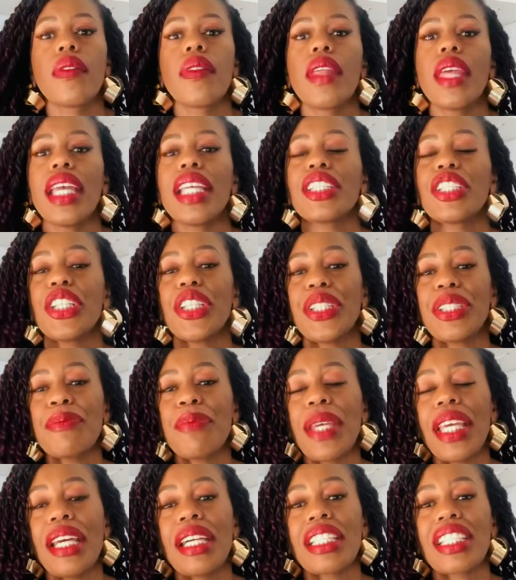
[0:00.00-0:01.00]
It could
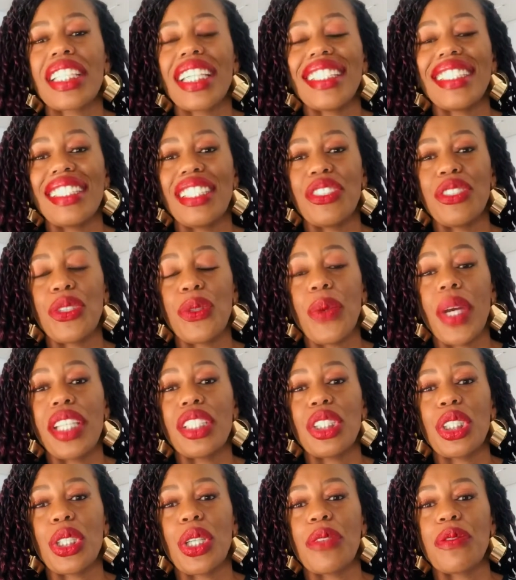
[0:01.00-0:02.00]
be a
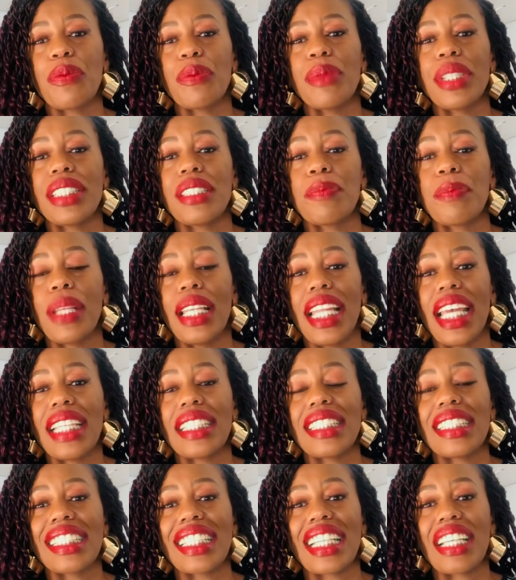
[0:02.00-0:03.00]
situation of
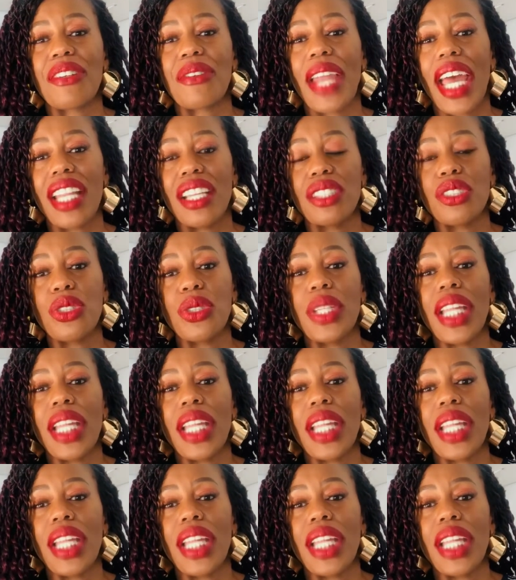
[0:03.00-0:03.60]
misplaced gratitude.